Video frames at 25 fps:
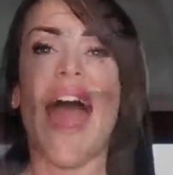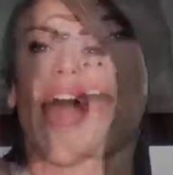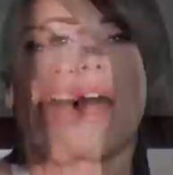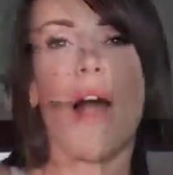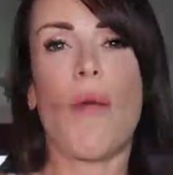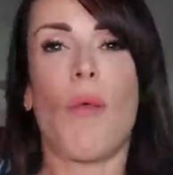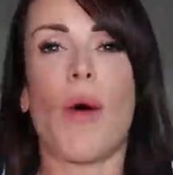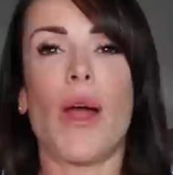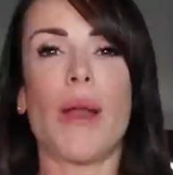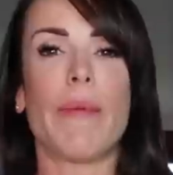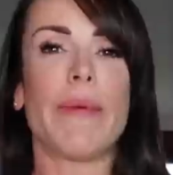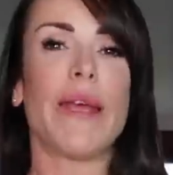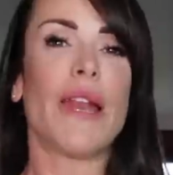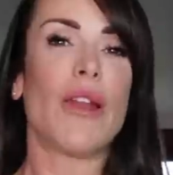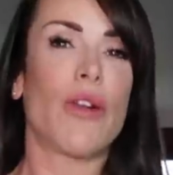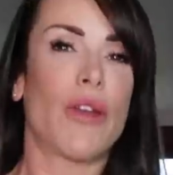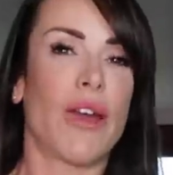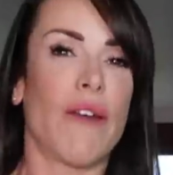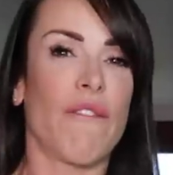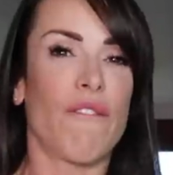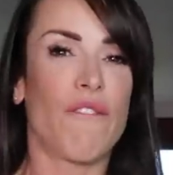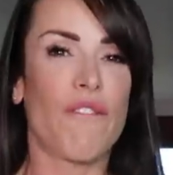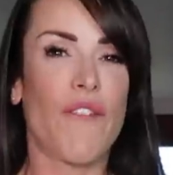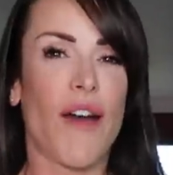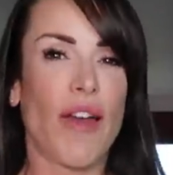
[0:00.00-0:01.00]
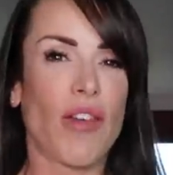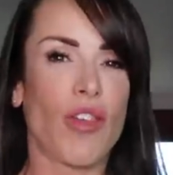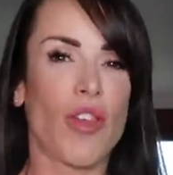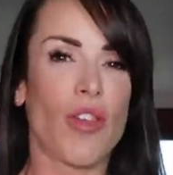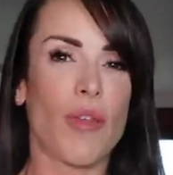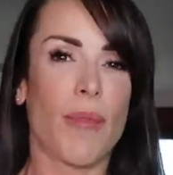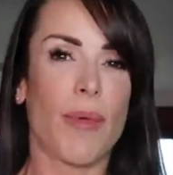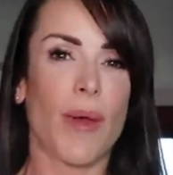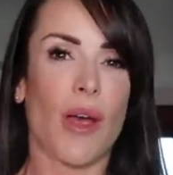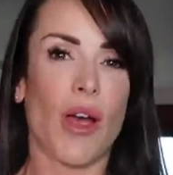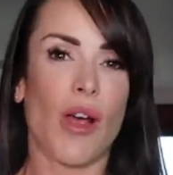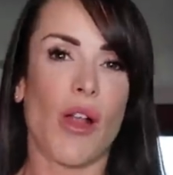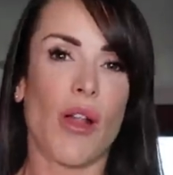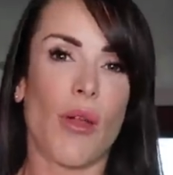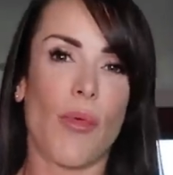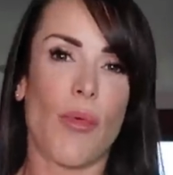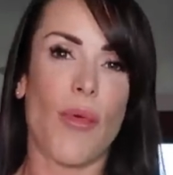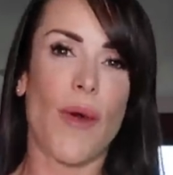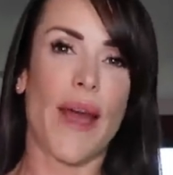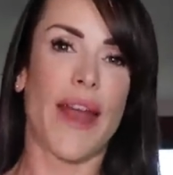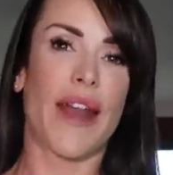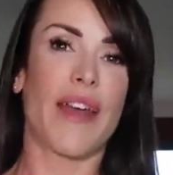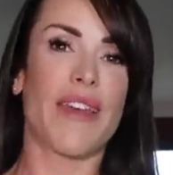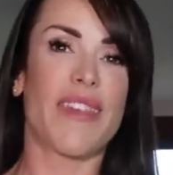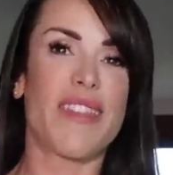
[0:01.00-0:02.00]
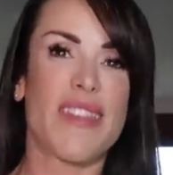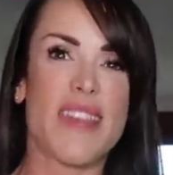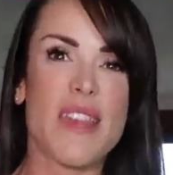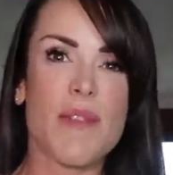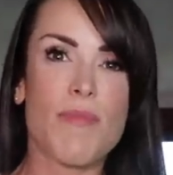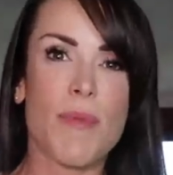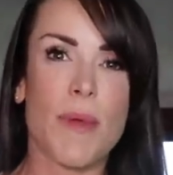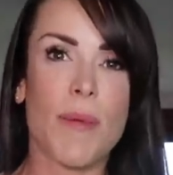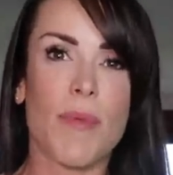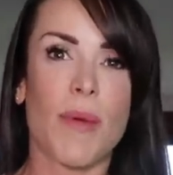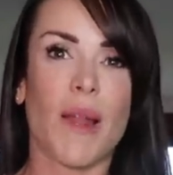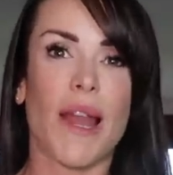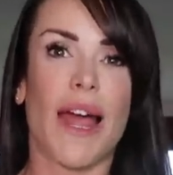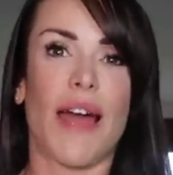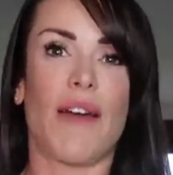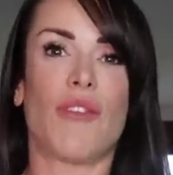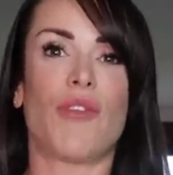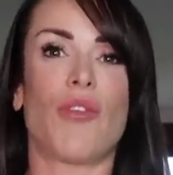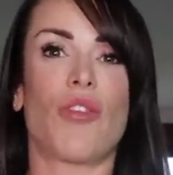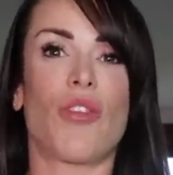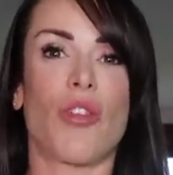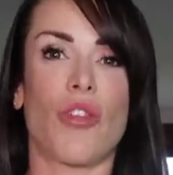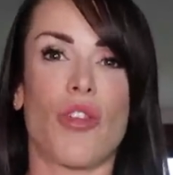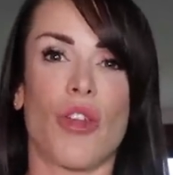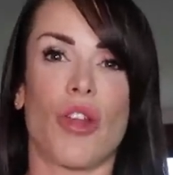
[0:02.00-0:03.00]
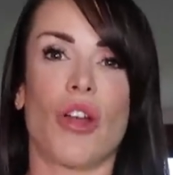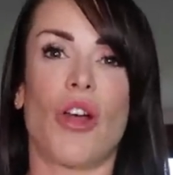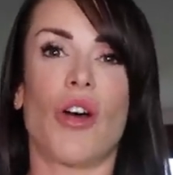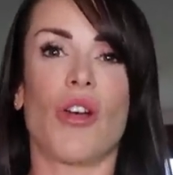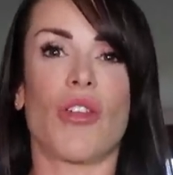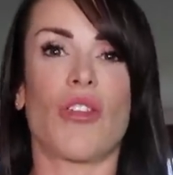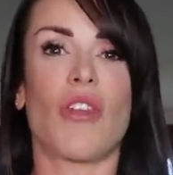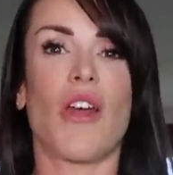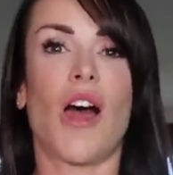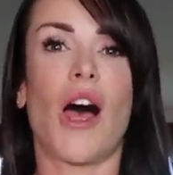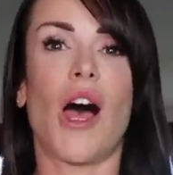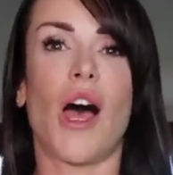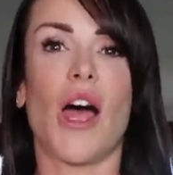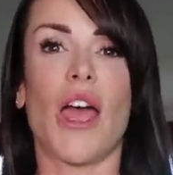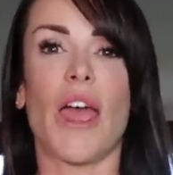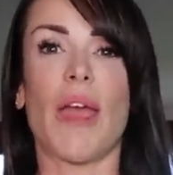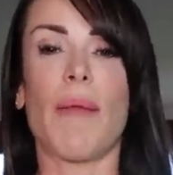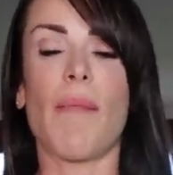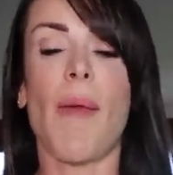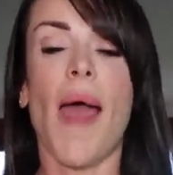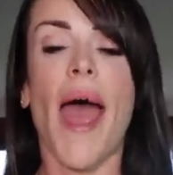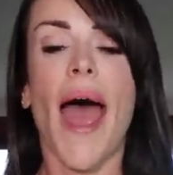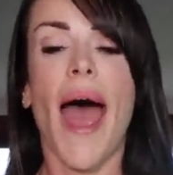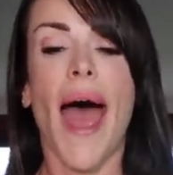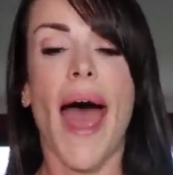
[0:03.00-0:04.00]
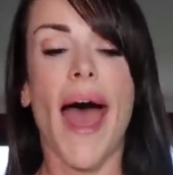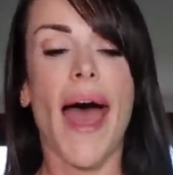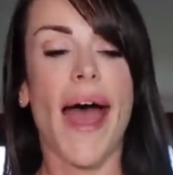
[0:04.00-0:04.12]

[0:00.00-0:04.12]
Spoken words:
I want to be looking fashionable when I see people after such a long time,